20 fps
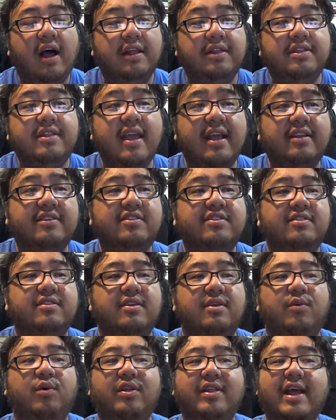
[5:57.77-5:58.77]
Next,
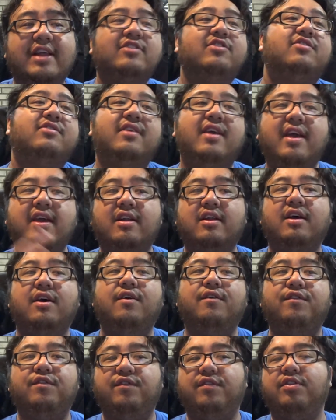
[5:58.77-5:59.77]
well, that's the end
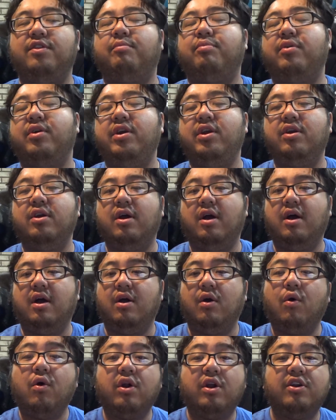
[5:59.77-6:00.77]
of the
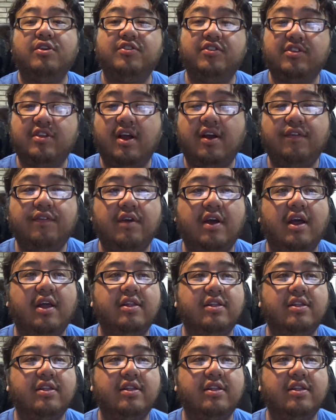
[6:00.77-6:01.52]
pre-ordered stuff.